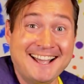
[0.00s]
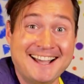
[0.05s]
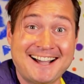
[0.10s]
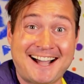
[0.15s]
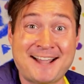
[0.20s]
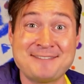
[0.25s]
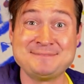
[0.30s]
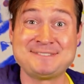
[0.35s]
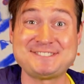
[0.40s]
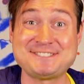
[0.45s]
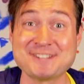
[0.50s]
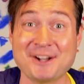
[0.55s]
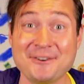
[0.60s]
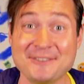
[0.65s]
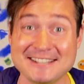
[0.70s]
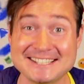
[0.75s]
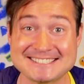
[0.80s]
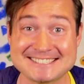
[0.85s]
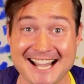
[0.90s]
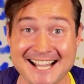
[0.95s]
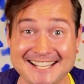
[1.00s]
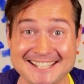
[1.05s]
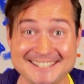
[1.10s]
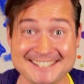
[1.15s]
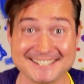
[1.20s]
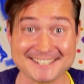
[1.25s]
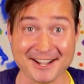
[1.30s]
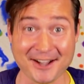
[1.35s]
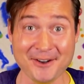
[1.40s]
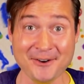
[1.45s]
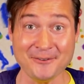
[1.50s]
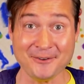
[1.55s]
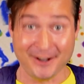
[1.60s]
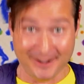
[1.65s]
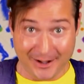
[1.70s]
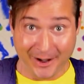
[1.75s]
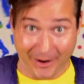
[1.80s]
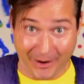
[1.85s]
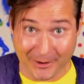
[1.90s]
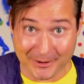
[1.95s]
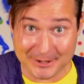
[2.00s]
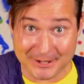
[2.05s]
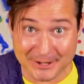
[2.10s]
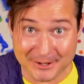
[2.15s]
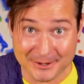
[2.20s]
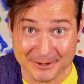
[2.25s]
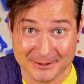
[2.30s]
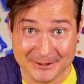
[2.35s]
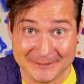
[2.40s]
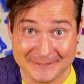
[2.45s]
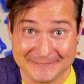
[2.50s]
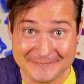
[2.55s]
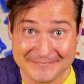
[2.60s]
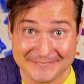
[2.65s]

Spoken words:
I'm so excited to go. Are you?